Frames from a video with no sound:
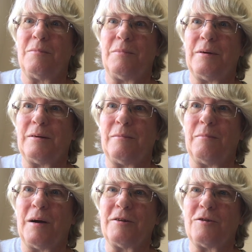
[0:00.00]
But
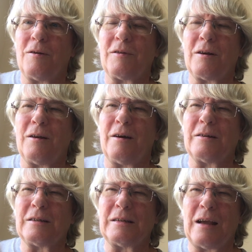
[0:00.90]
mind you, I've got a lot
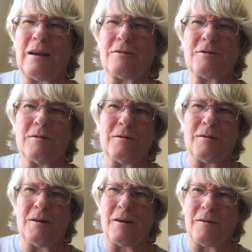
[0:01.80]
of stash and
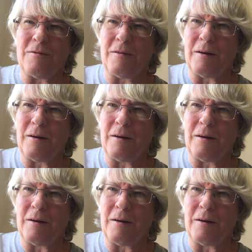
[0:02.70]
a lot of